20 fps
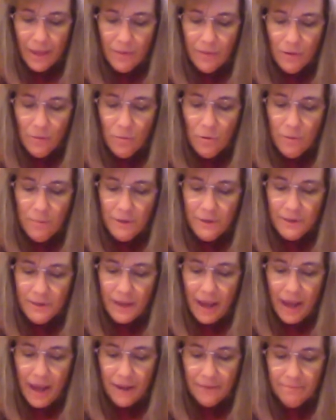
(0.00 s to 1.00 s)
The woman
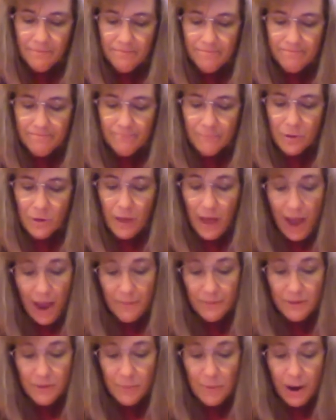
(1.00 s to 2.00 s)
said, Well,
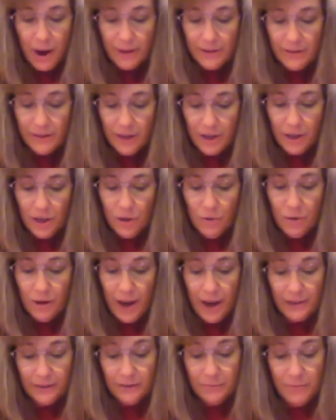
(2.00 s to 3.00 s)
I'm surprised that you would
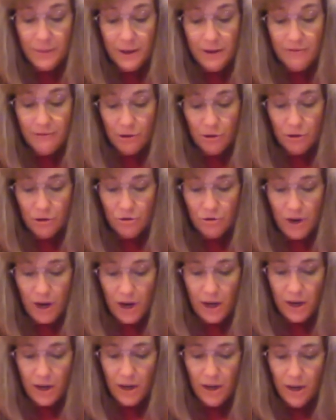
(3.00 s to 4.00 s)
ask me for a
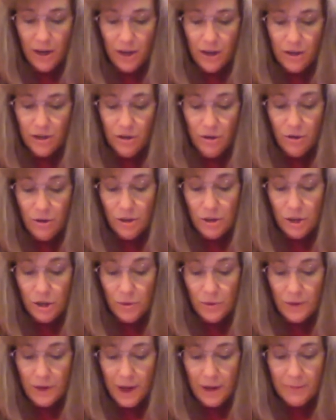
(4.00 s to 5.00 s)
drink. You're a
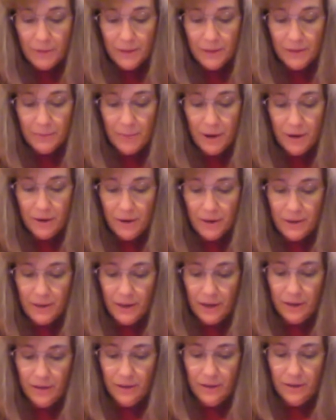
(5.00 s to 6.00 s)
Jew and I'm a
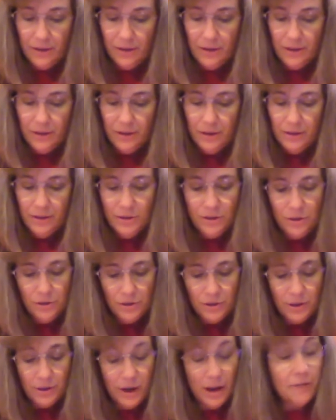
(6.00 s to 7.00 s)
Samaritan. And
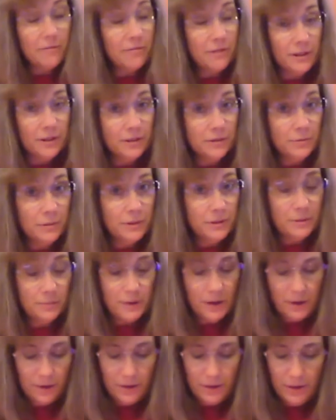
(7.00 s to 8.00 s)
Jews are not friends with
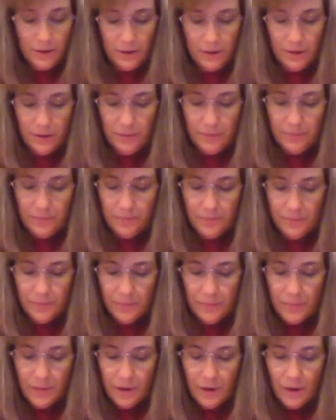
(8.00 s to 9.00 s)
Samaritans.
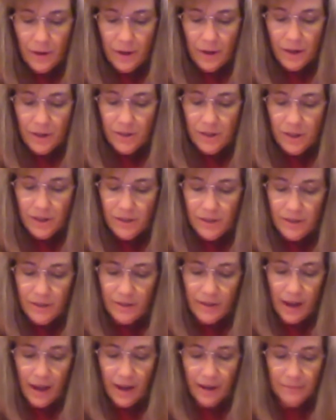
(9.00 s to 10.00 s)
And
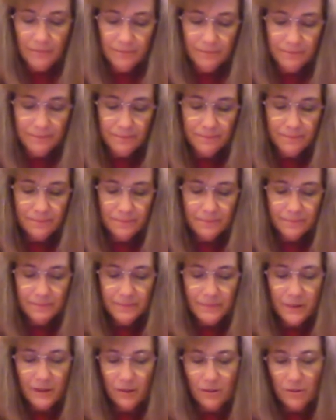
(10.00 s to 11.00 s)
Jesus said,
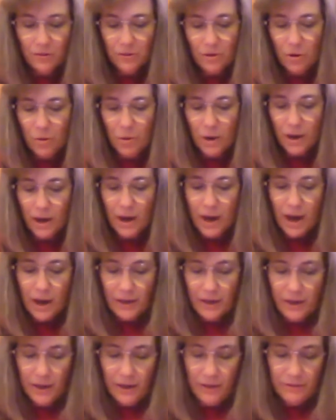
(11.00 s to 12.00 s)
You don't know what
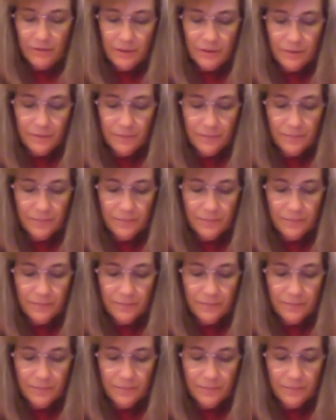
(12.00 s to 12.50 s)
God gives.